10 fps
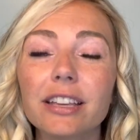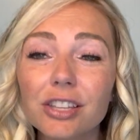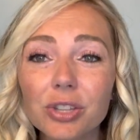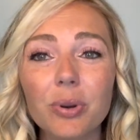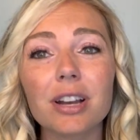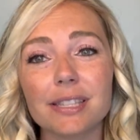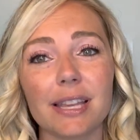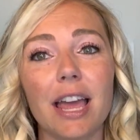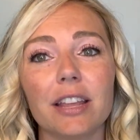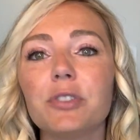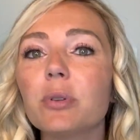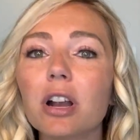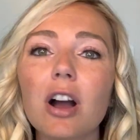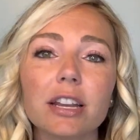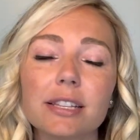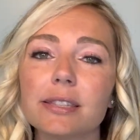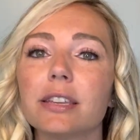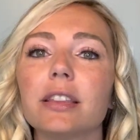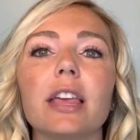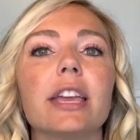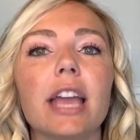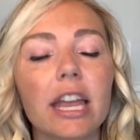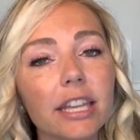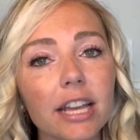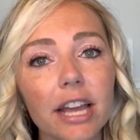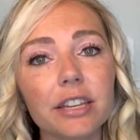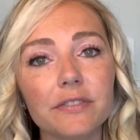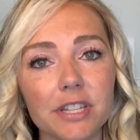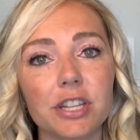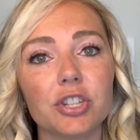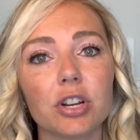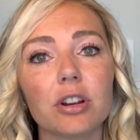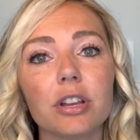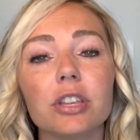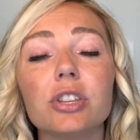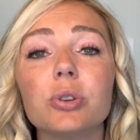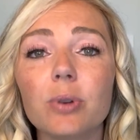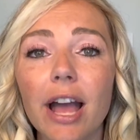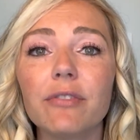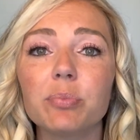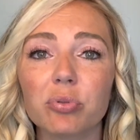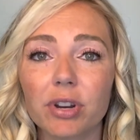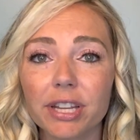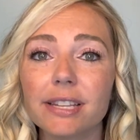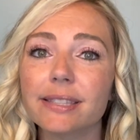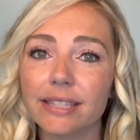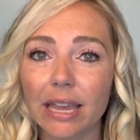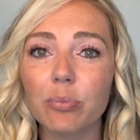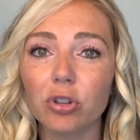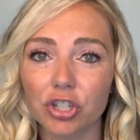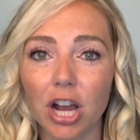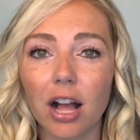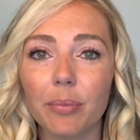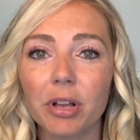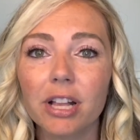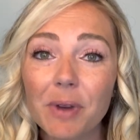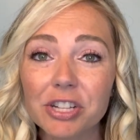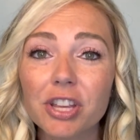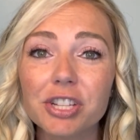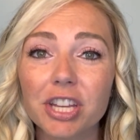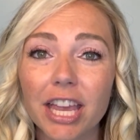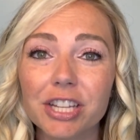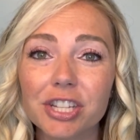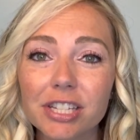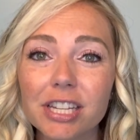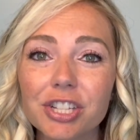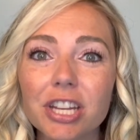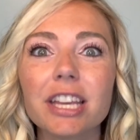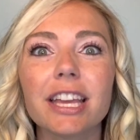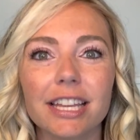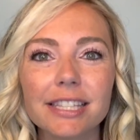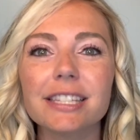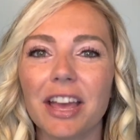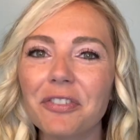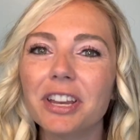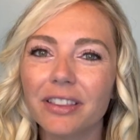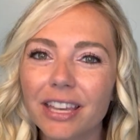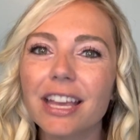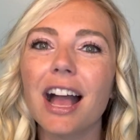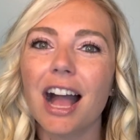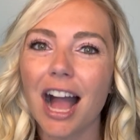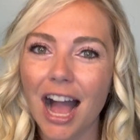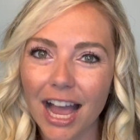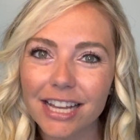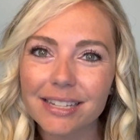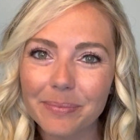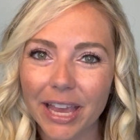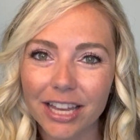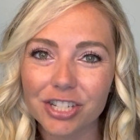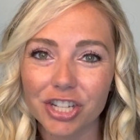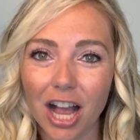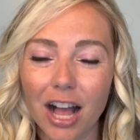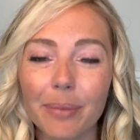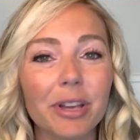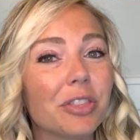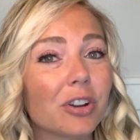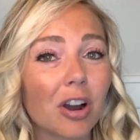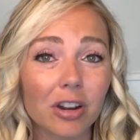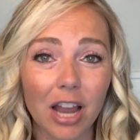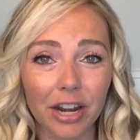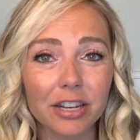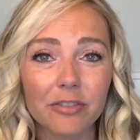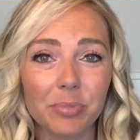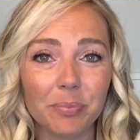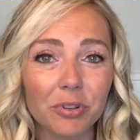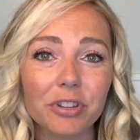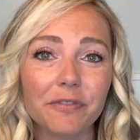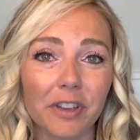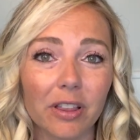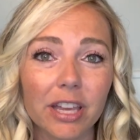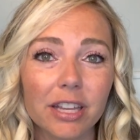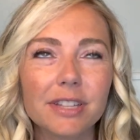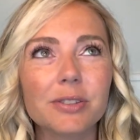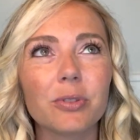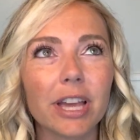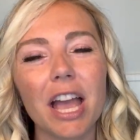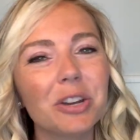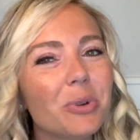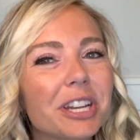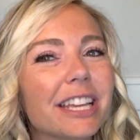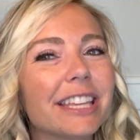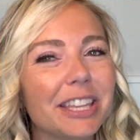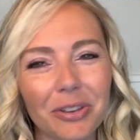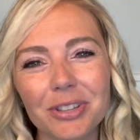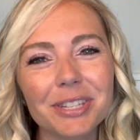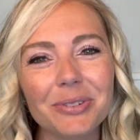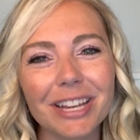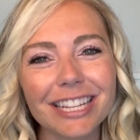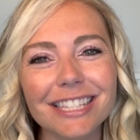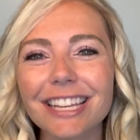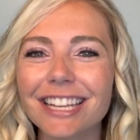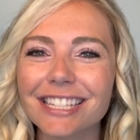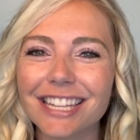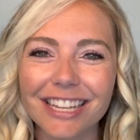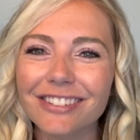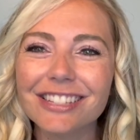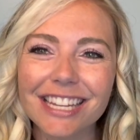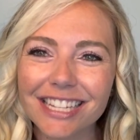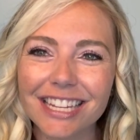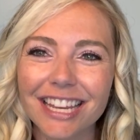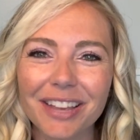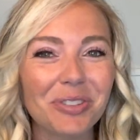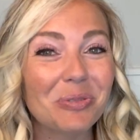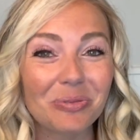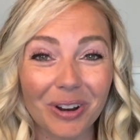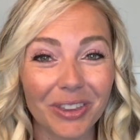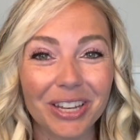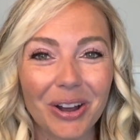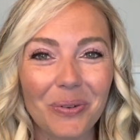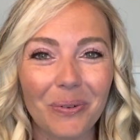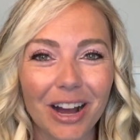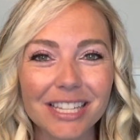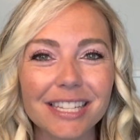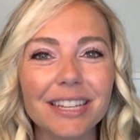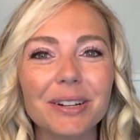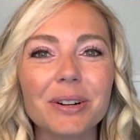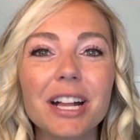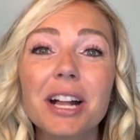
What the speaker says: You are set. If you are honestly any kind of teacher, you have a pretty stable job. Special education teaching is definitely a high demand job and there are not enough people to fill it. So I don't want to guilt you into continue teaching if you really don't want to.